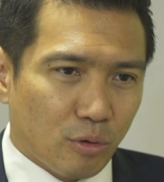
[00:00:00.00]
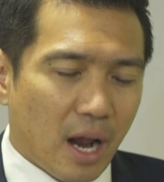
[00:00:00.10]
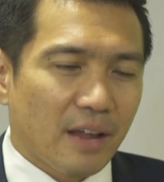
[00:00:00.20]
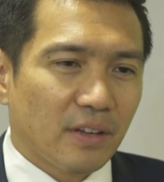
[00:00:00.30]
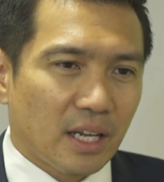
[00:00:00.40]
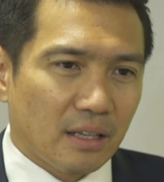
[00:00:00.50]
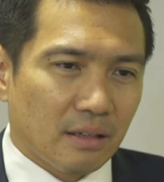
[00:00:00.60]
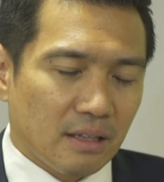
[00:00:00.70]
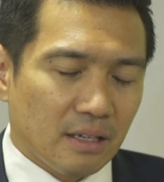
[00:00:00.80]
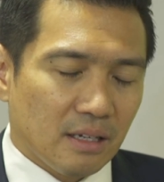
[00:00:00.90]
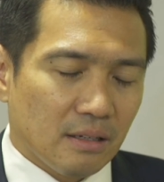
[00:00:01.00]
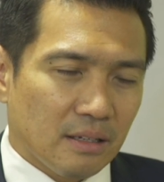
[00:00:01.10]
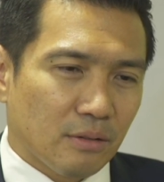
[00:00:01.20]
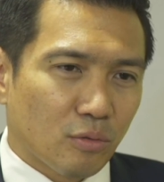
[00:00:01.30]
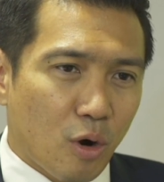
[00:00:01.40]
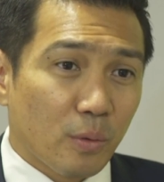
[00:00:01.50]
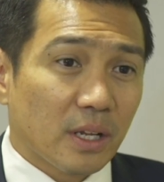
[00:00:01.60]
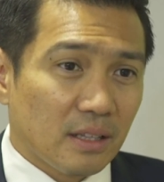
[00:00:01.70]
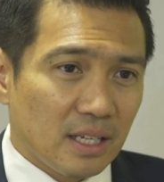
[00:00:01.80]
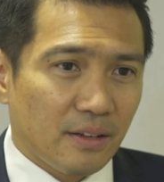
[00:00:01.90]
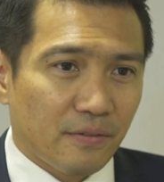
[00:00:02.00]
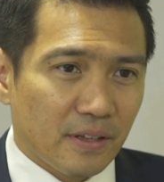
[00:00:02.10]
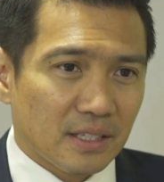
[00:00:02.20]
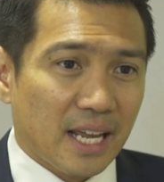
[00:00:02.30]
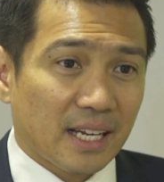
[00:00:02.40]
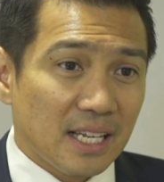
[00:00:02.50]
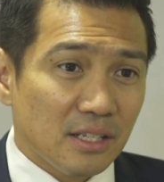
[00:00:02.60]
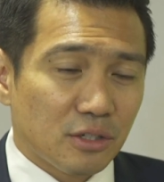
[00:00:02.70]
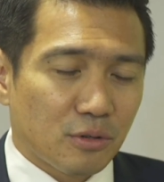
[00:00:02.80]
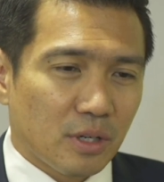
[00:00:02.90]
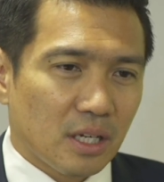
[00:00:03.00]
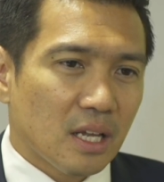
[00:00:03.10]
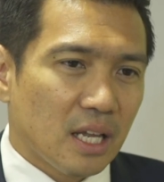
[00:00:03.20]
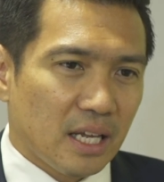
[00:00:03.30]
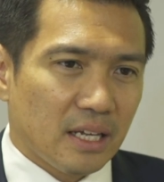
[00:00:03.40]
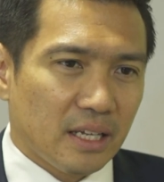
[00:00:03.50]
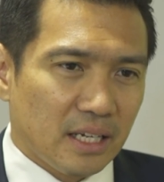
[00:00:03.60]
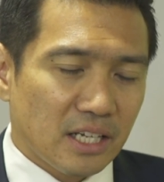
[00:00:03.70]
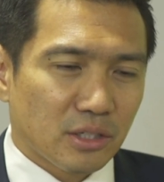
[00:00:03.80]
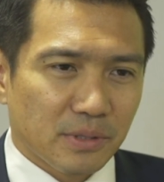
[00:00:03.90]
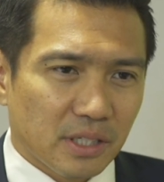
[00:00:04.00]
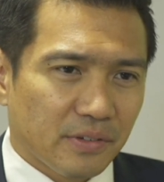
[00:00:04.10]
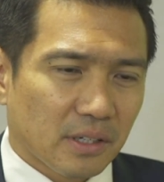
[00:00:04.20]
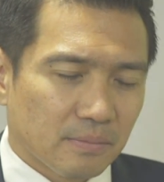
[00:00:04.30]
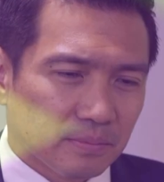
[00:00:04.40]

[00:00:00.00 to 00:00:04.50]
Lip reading: driving and growing the fintech industry in Asia Pacific.